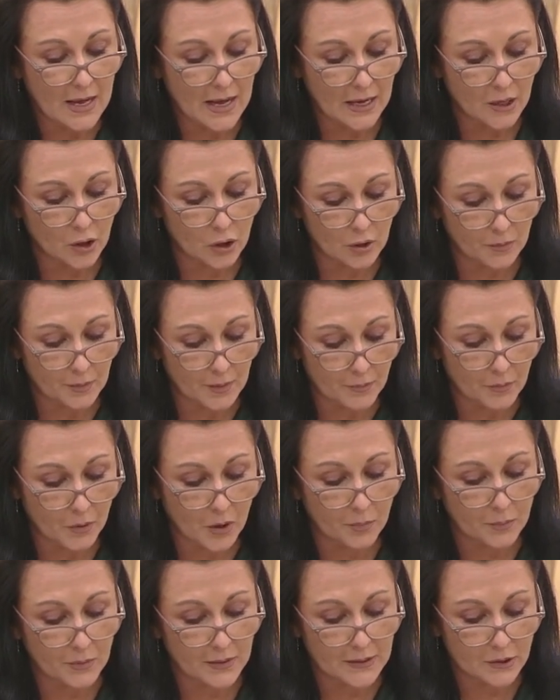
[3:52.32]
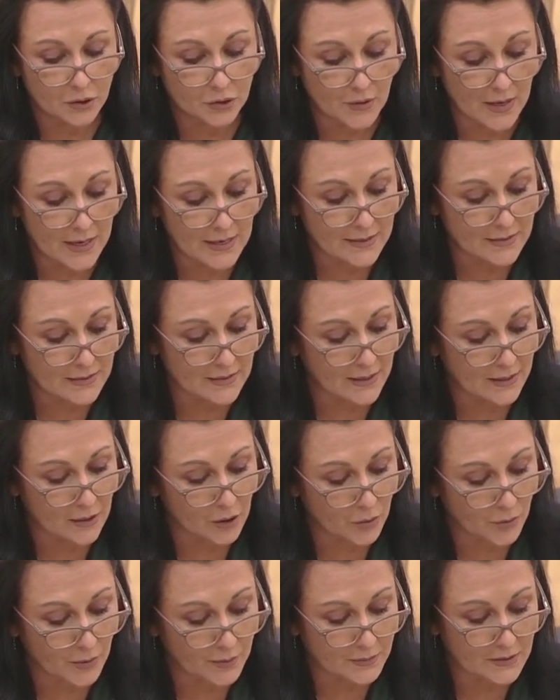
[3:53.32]
and should be properly trained and
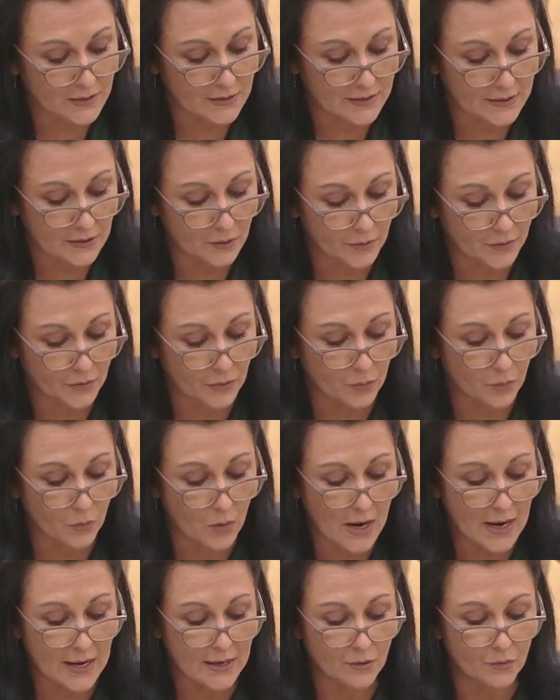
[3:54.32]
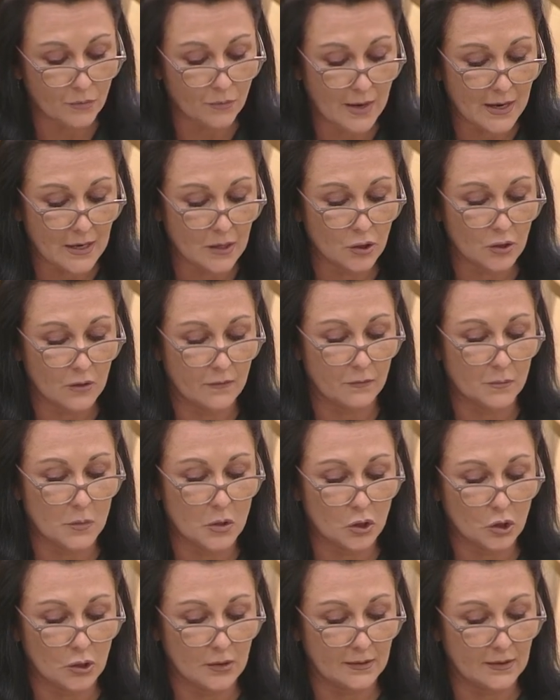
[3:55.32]
equipped to deal with the wide range of
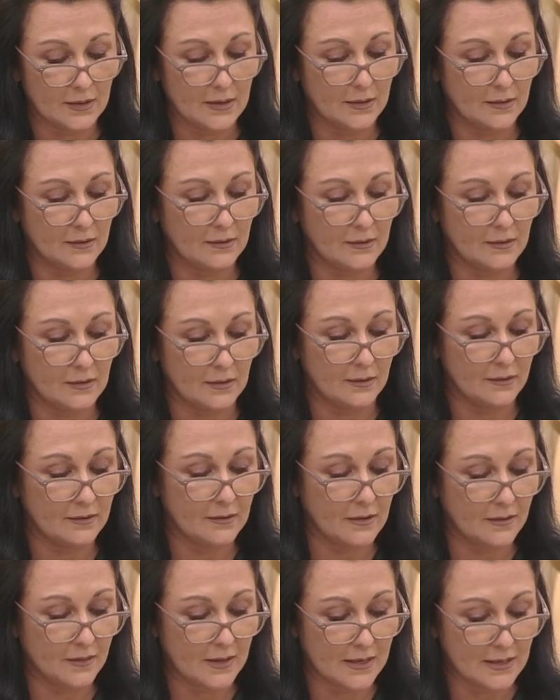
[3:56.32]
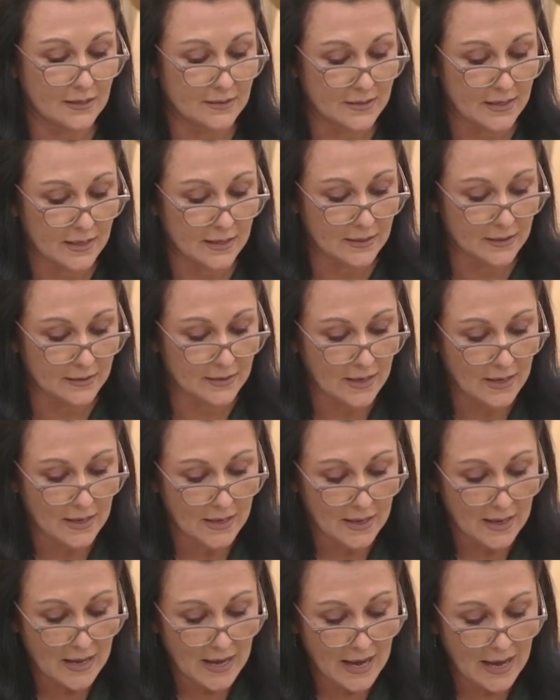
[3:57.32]
emergency incidents that they attend.
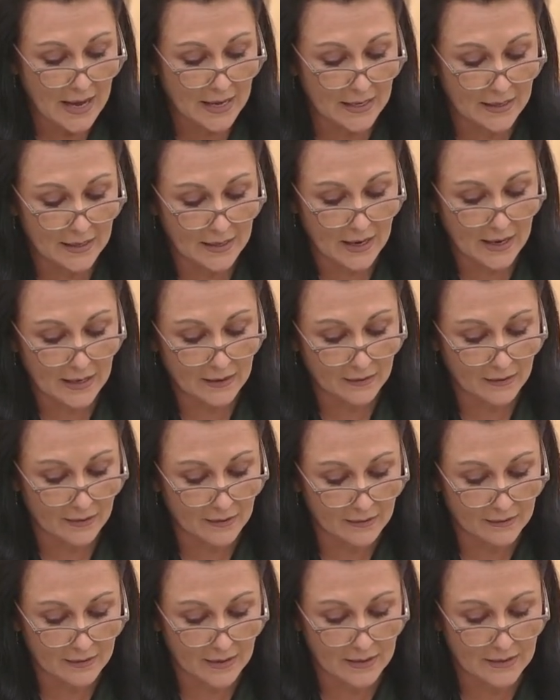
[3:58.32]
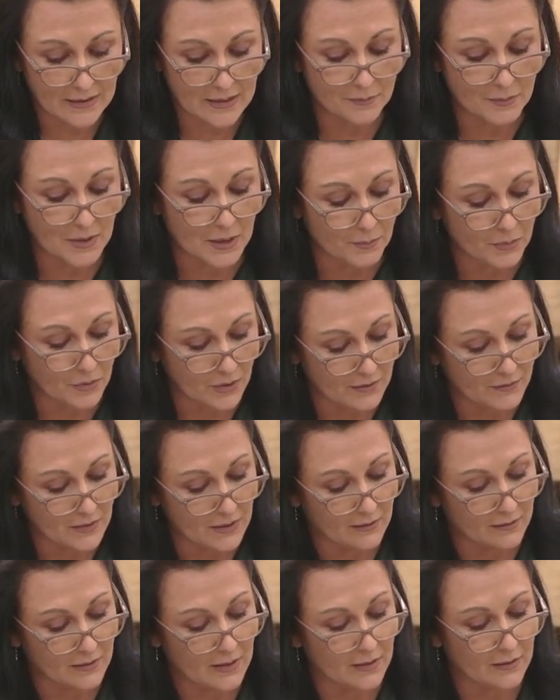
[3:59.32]
And as I said in my
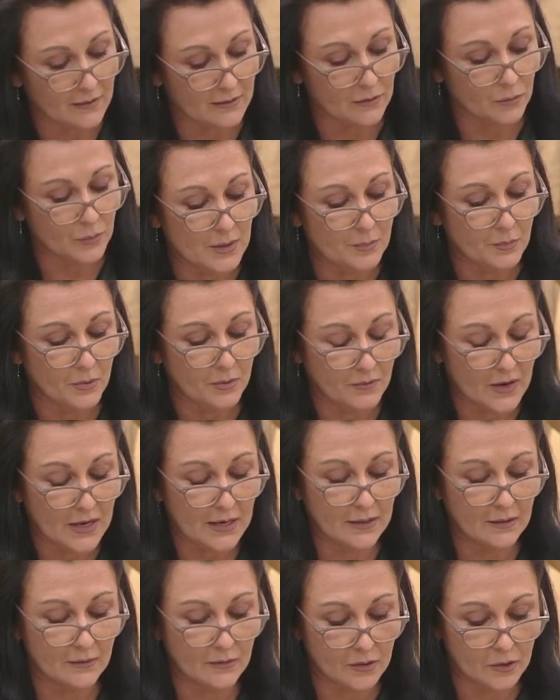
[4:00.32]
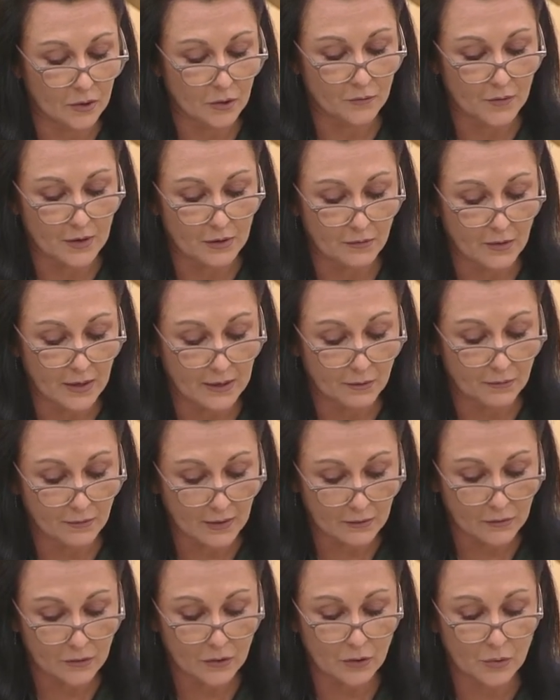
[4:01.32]
previous answer, providing Scottish Fire
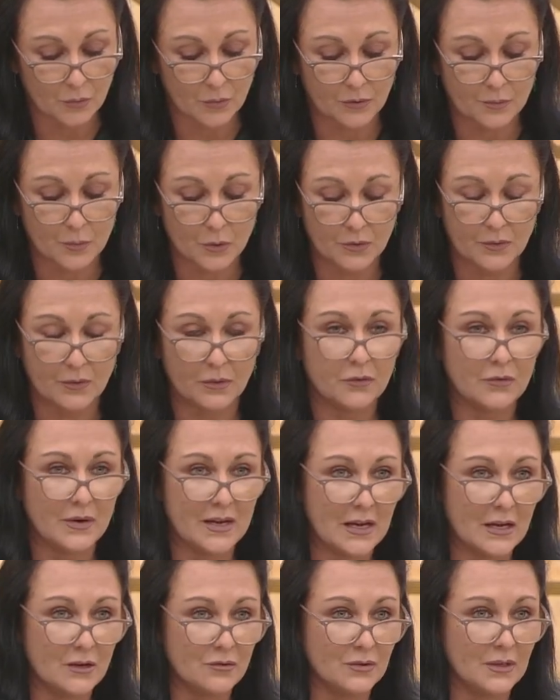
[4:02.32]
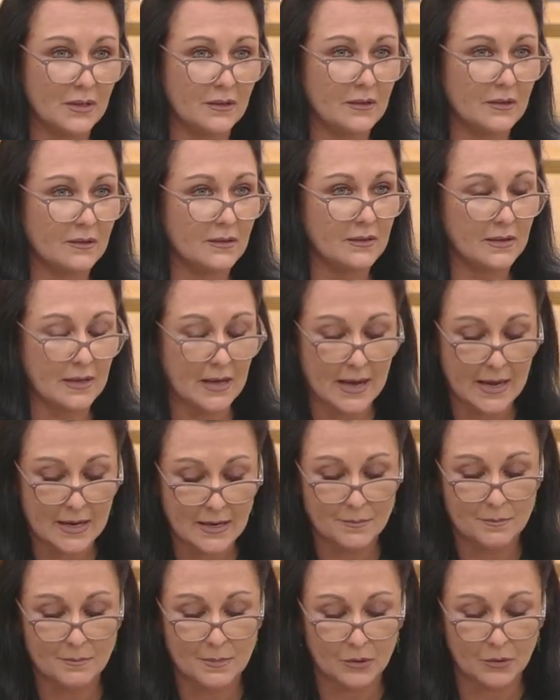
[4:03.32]
Rescue with more than
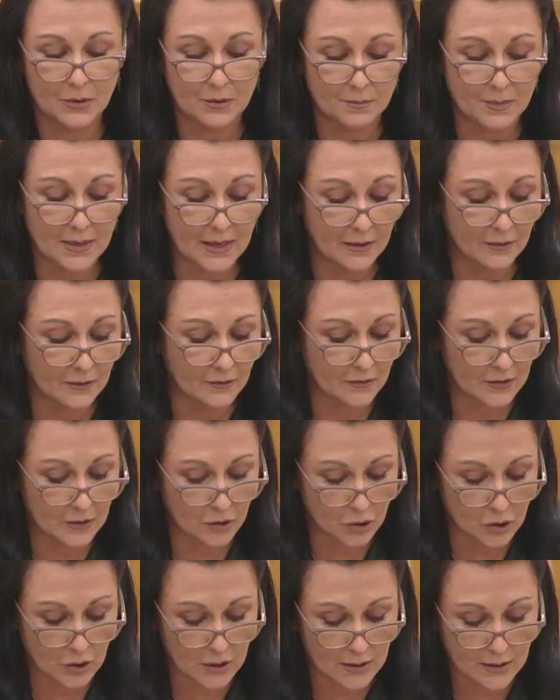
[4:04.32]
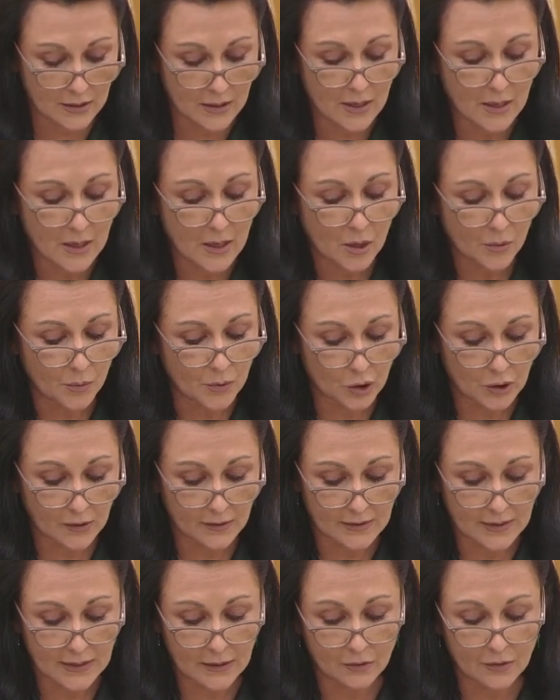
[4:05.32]
£368 million this year, which is
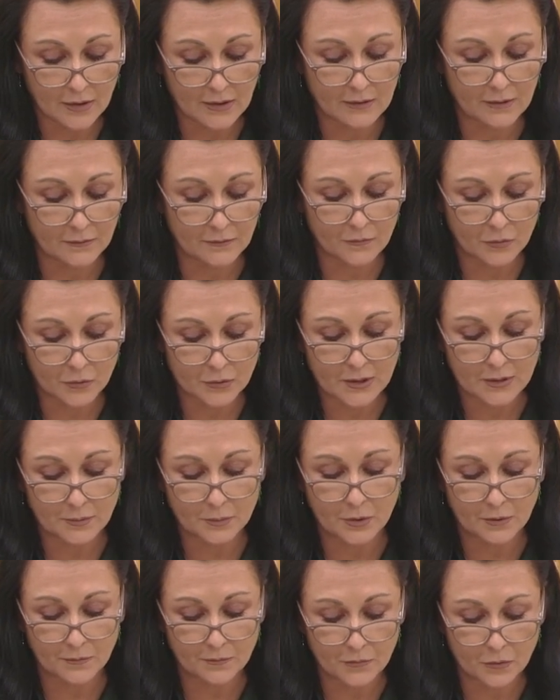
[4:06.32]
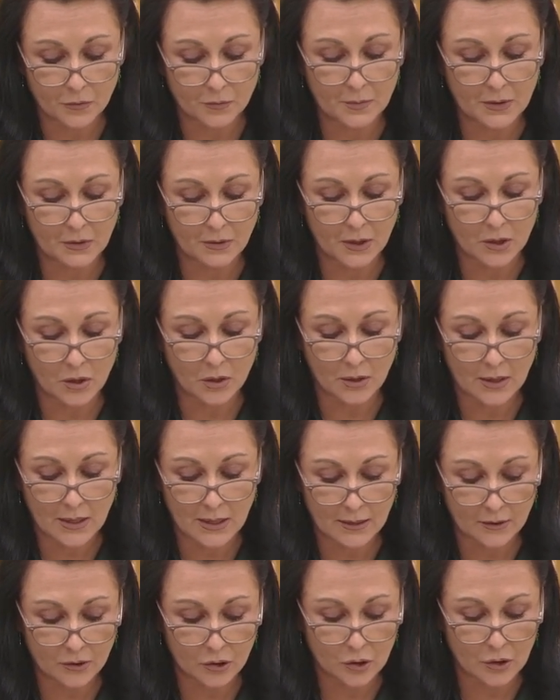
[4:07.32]
an increase of £14.4 million on
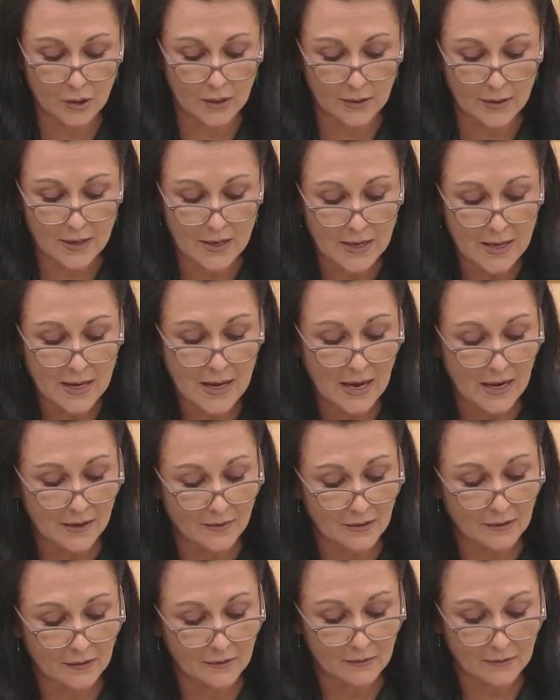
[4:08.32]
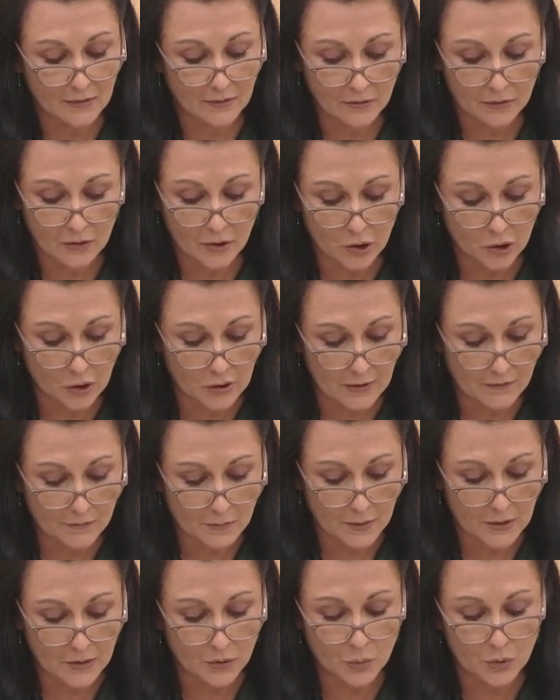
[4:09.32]
last year. And this Scottish
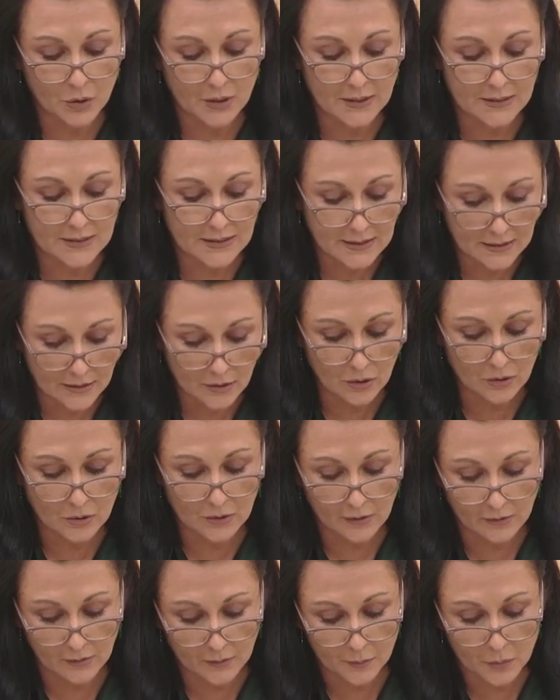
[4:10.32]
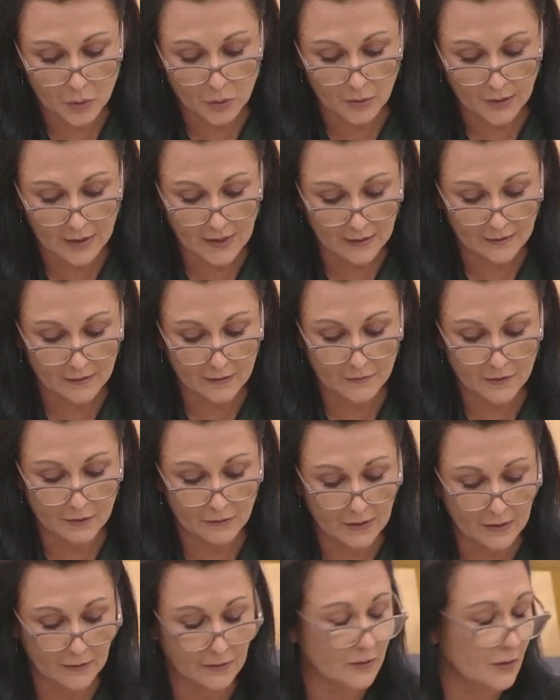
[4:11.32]
Government will continue to support
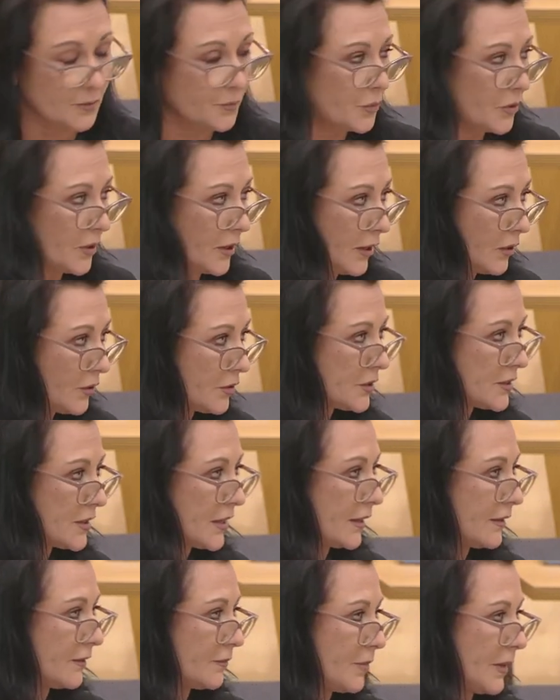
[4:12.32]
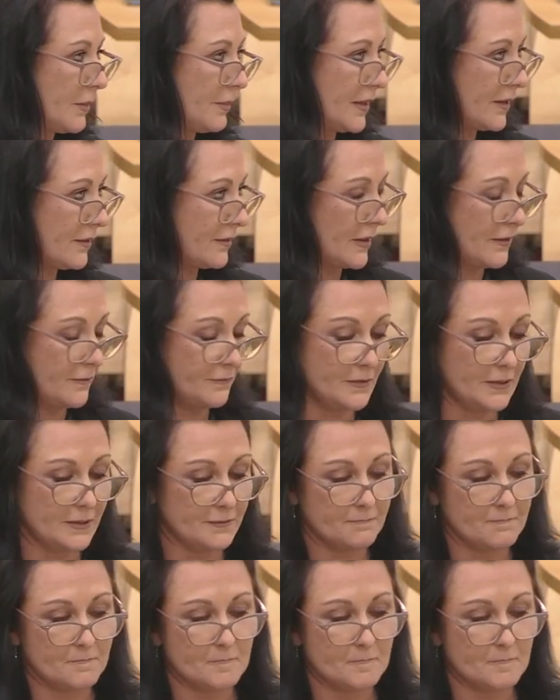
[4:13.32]
SFRS to prioritise public safety.